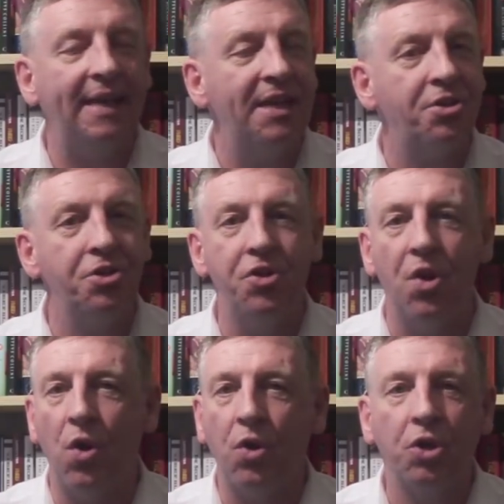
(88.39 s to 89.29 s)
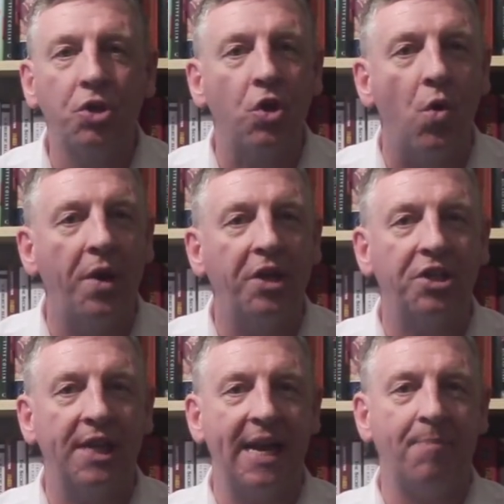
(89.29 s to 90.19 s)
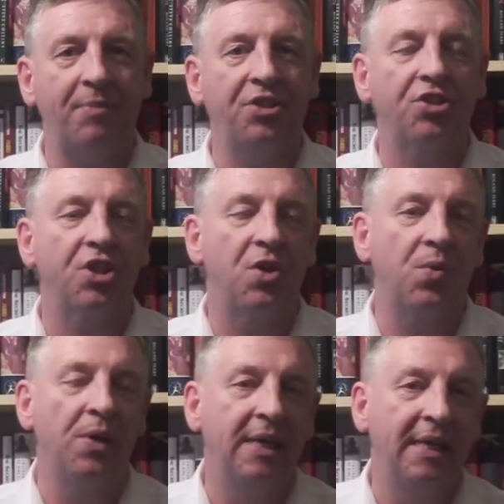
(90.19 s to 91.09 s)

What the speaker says: It's not going to happen. So